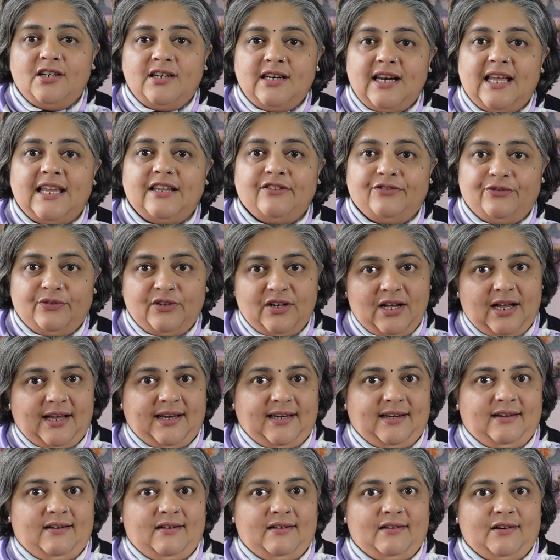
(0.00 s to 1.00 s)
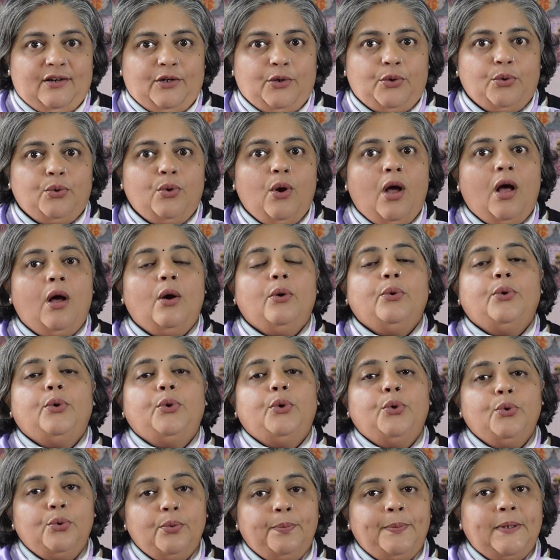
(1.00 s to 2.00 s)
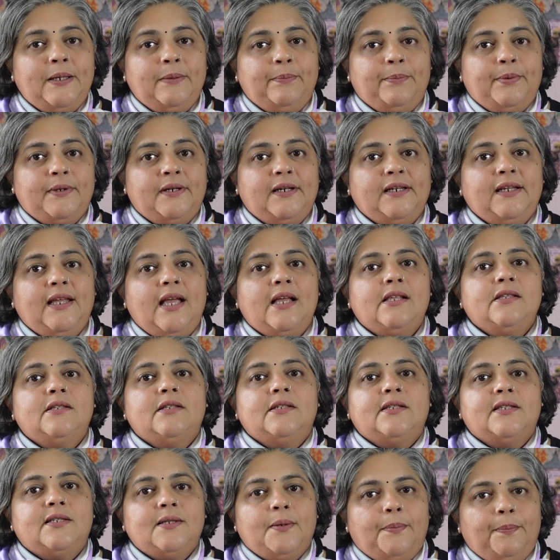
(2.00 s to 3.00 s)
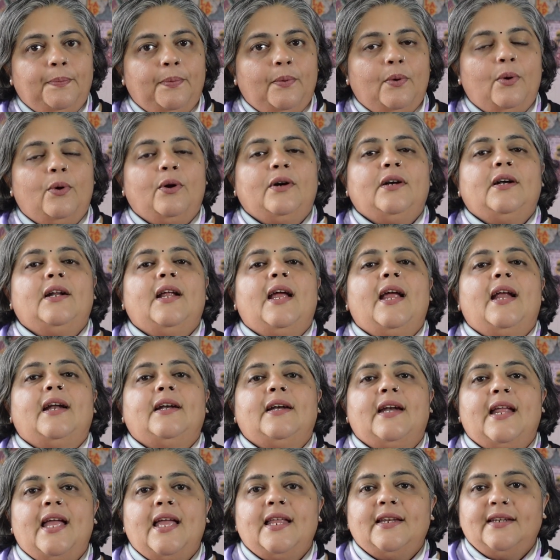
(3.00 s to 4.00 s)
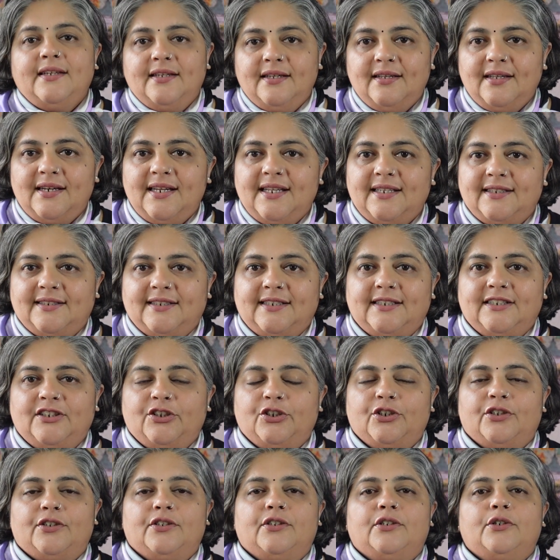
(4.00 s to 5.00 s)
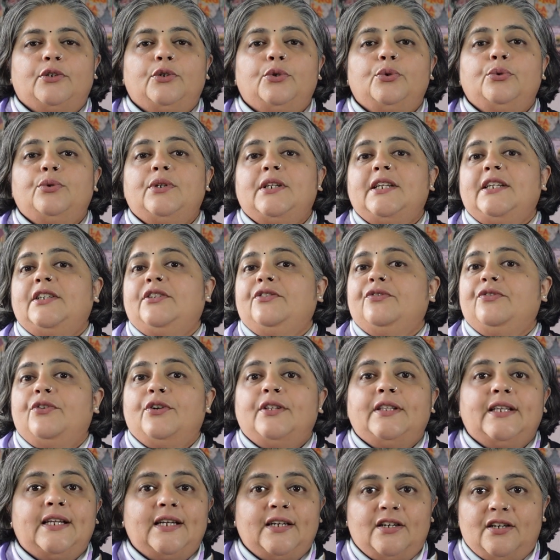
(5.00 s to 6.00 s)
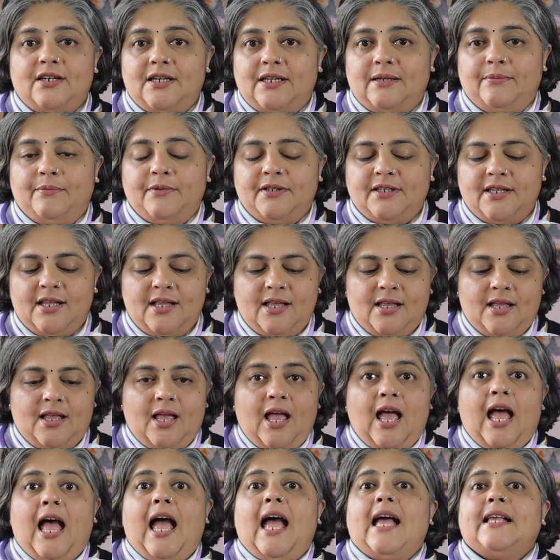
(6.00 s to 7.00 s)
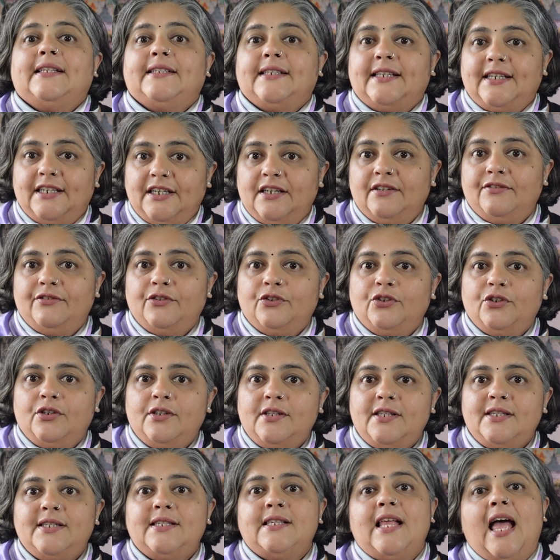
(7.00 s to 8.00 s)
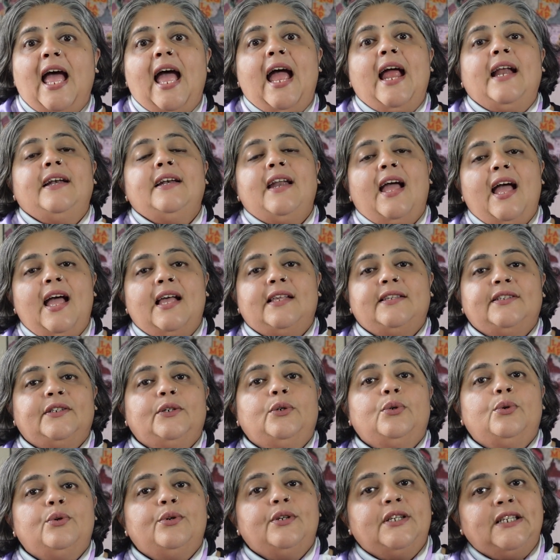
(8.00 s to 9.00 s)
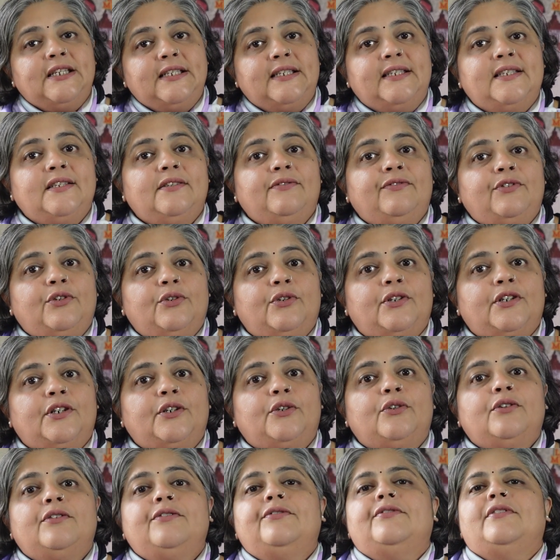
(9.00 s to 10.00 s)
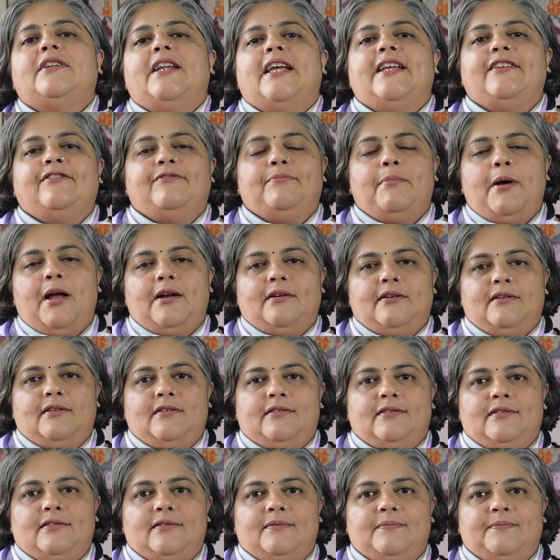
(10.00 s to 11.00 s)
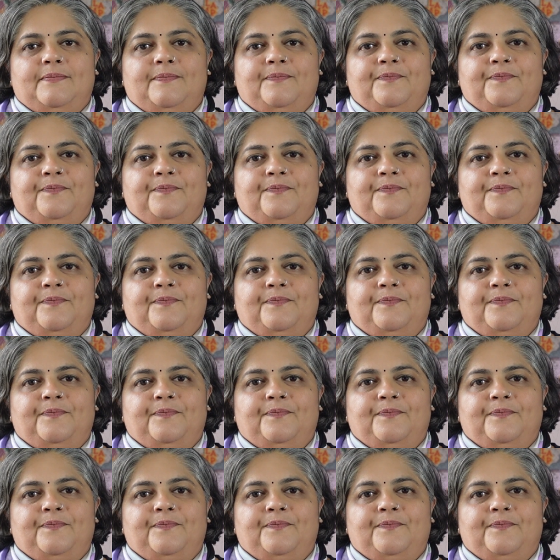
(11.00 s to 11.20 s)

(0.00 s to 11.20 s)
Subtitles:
life guide to how two people can support and encourage each other to reach for their dreams as individuals and as a cohesive unit of life partners.